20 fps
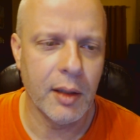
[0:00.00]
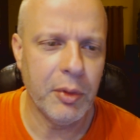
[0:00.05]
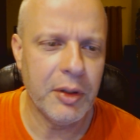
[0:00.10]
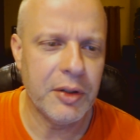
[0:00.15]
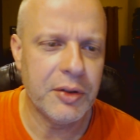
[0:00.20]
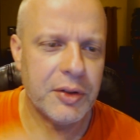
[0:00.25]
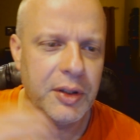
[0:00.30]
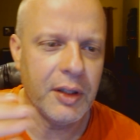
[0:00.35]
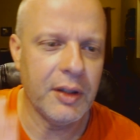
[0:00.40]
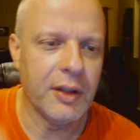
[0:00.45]

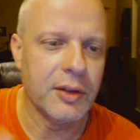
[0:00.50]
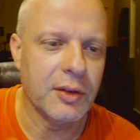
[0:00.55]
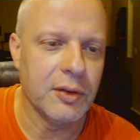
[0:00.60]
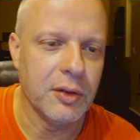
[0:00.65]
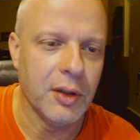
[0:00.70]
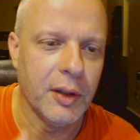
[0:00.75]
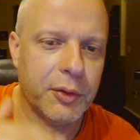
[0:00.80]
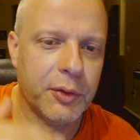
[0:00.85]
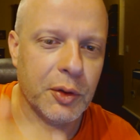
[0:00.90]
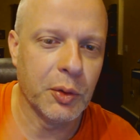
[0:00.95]
and we see
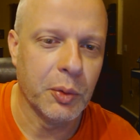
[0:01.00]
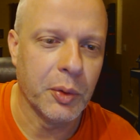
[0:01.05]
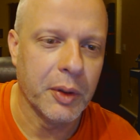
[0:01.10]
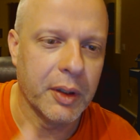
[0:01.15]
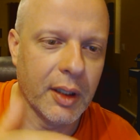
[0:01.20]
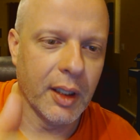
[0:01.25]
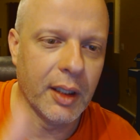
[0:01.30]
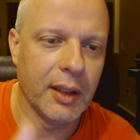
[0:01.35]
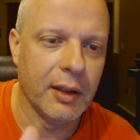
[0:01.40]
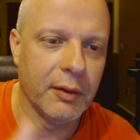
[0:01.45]
this love
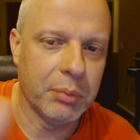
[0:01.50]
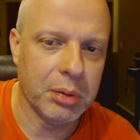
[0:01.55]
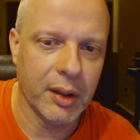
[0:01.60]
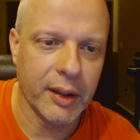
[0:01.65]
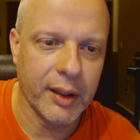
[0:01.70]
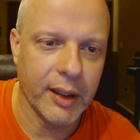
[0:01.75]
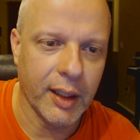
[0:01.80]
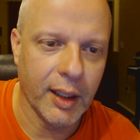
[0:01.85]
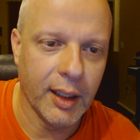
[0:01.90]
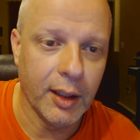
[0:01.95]
story kind of
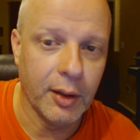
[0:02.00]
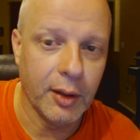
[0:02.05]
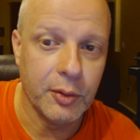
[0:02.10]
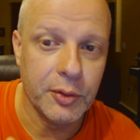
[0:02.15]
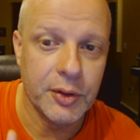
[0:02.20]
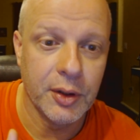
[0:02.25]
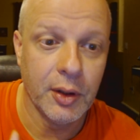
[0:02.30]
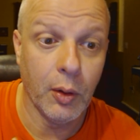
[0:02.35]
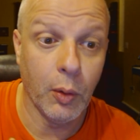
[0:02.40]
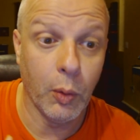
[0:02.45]
play
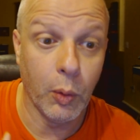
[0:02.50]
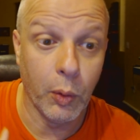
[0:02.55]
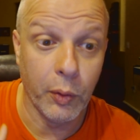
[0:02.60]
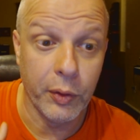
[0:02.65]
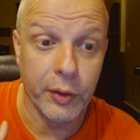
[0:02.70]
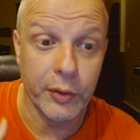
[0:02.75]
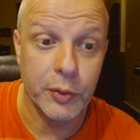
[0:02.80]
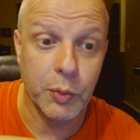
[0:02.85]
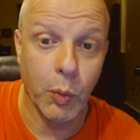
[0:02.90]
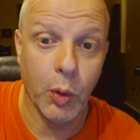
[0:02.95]
out,
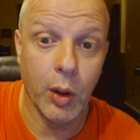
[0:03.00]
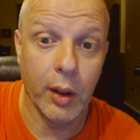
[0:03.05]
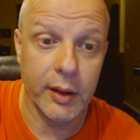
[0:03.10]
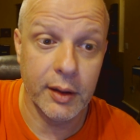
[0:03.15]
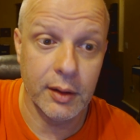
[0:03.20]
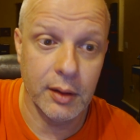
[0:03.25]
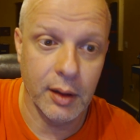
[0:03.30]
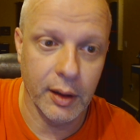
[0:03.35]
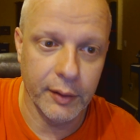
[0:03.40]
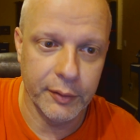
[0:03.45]
or this
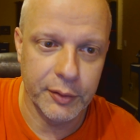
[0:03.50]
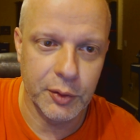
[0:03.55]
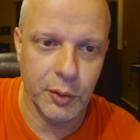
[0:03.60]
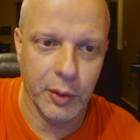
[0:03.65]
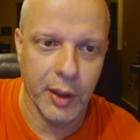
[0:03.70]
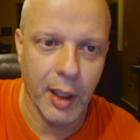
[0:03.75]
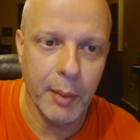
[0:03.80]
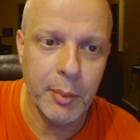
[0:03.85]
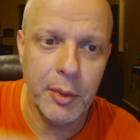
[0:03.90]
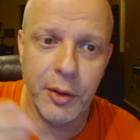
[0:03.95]
wanted love
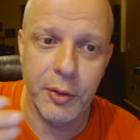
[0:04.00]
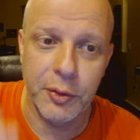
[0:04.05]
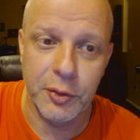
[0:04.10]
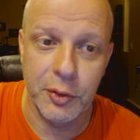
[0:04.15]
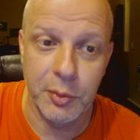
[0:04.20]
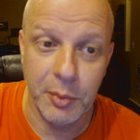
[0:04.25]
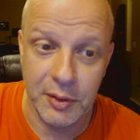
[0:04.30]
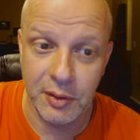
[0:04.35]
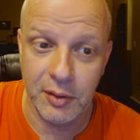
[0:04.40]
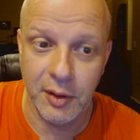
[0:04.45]
story. I'm going
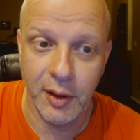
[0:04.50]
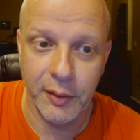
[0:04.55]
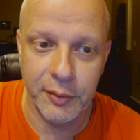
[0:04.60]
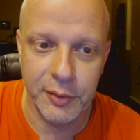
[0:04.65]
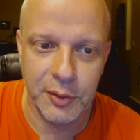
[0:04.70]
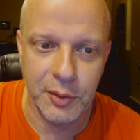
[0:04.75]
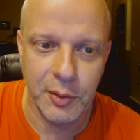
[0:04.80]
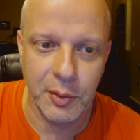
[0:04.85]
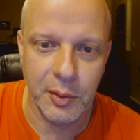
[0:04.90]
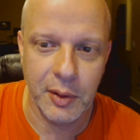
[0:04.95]
to assume it's a
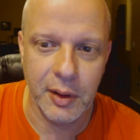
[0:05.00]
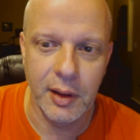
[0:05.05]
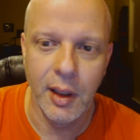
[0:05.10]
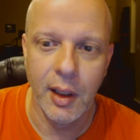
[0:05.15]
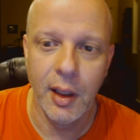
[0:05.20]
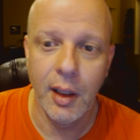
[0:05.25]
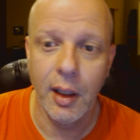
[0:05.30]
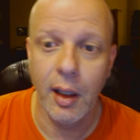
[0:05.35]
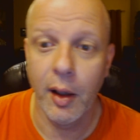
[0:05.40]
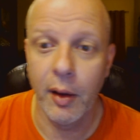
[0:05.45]
love
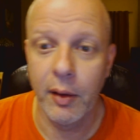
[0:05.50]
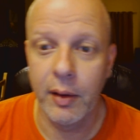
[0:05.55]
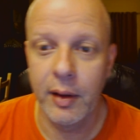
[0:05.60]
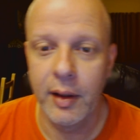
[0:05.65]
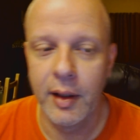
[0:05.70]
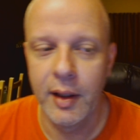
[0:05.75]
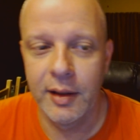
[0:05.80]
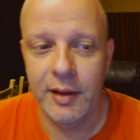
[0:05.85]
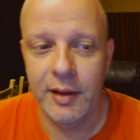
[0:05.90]
story. Uh,